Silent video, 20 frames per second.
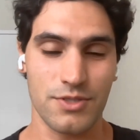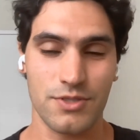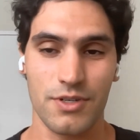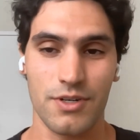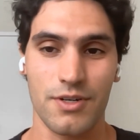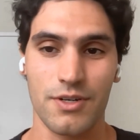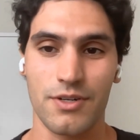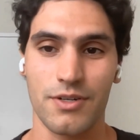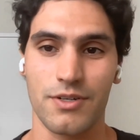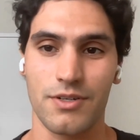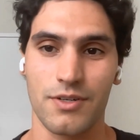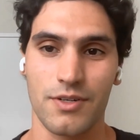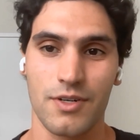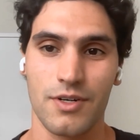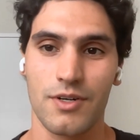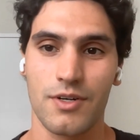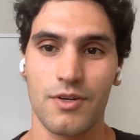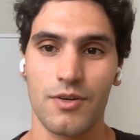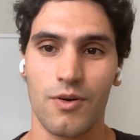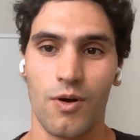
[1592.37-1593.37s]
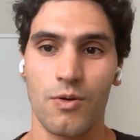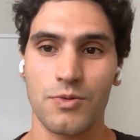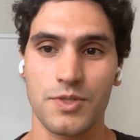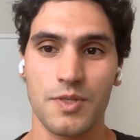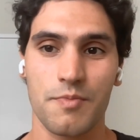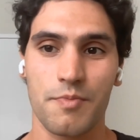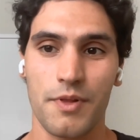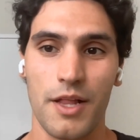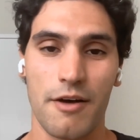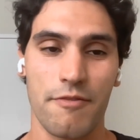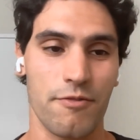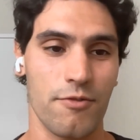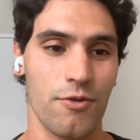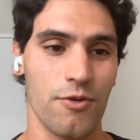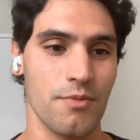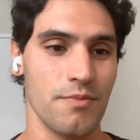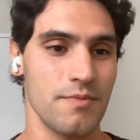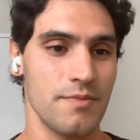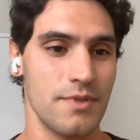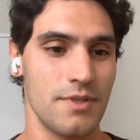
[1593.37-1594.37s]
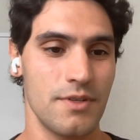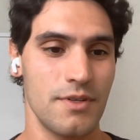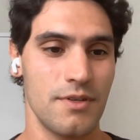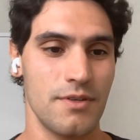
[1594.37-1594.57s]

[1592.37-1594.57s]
start a concept platform